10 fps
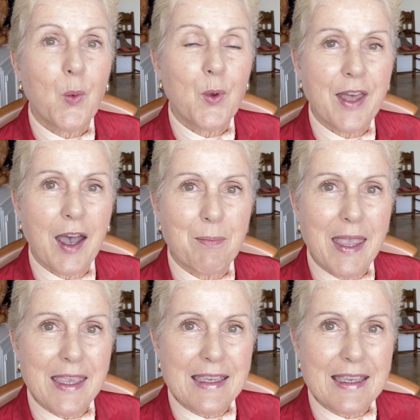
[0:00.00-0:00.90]
without
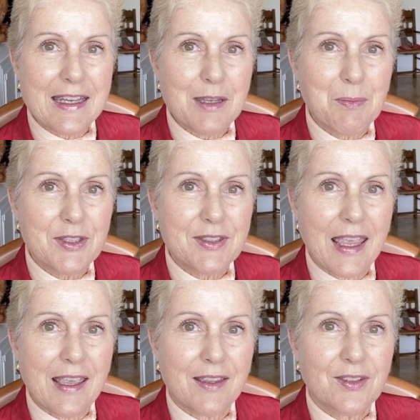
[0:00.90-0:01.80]
making any
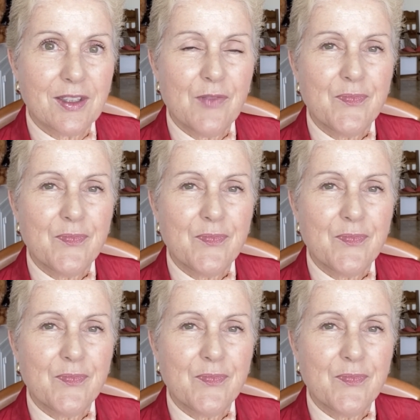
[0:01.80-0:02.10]
mistakes,